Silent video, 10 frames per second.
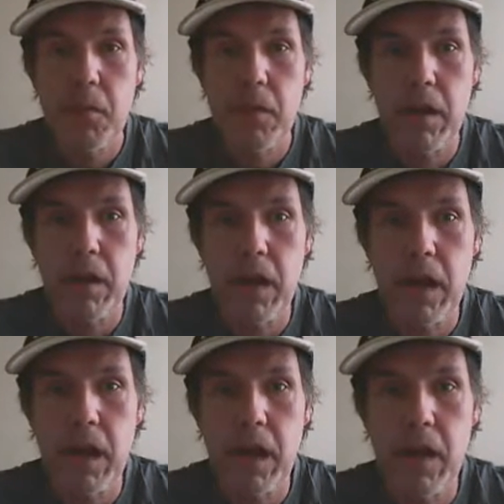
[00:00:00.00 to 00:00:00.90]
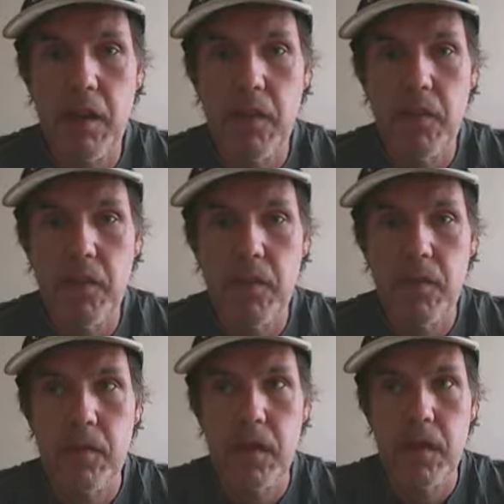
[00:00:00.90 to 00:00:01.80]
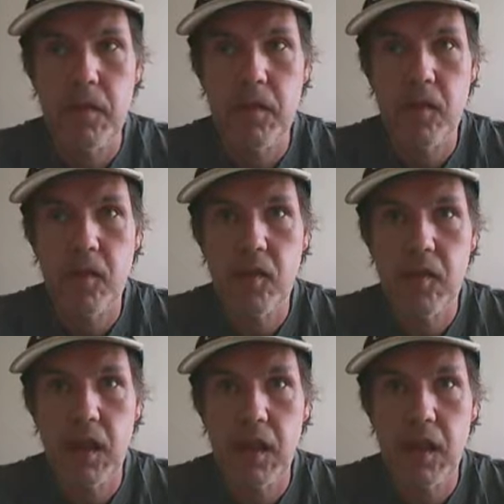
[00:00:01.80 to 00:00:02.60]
where they have, it's